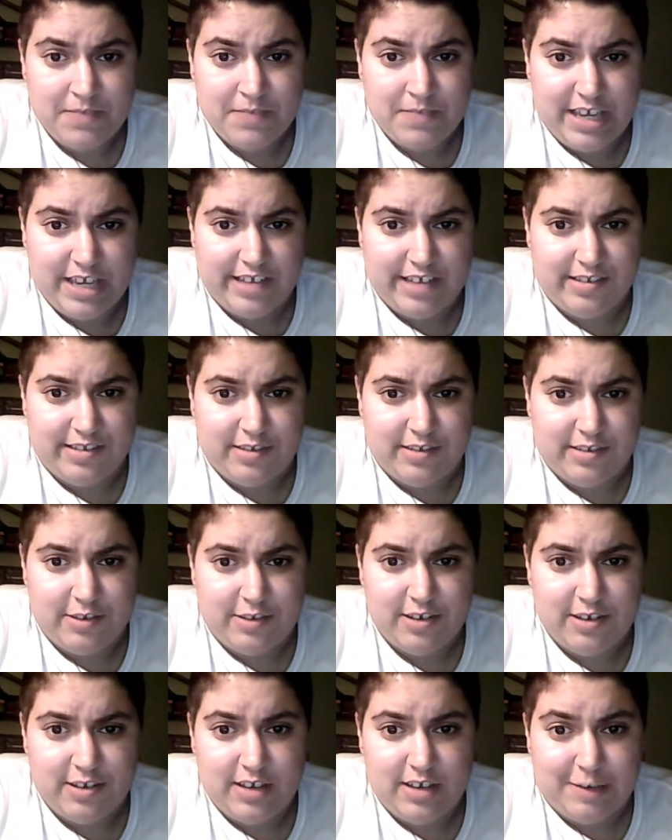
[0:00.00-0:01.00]
and
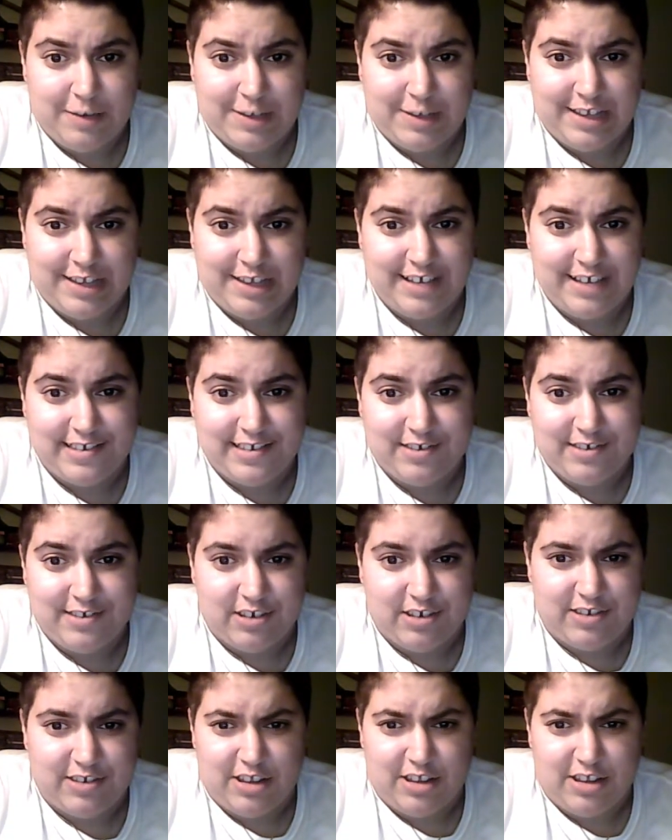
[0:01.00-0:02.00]
I mean that's
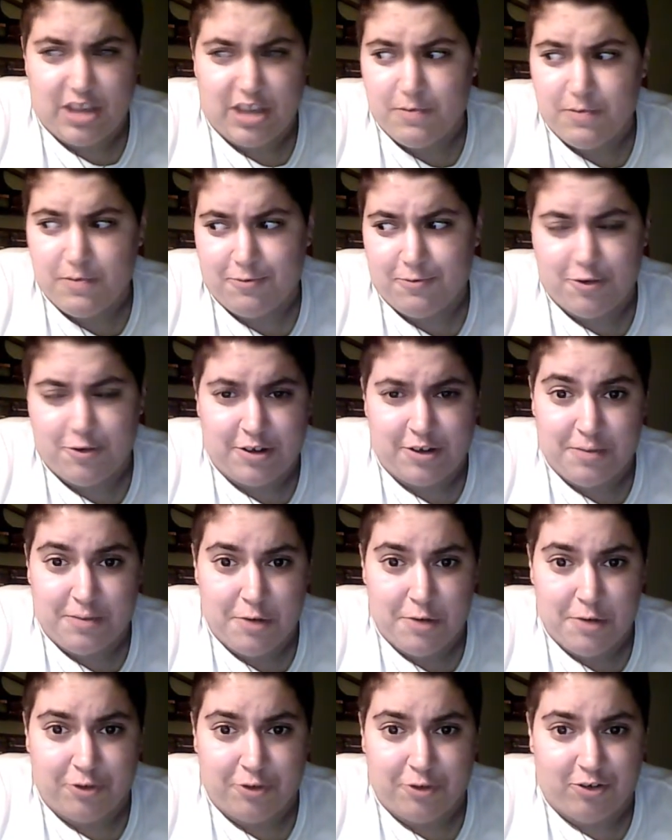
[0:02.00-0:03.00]
just a deep-rooted
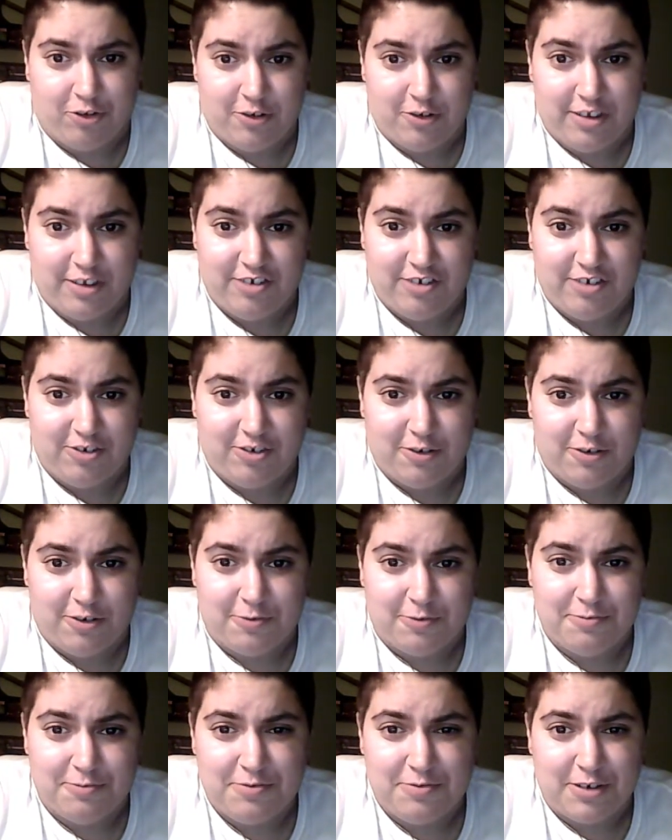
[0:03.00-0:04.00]
emotional issue.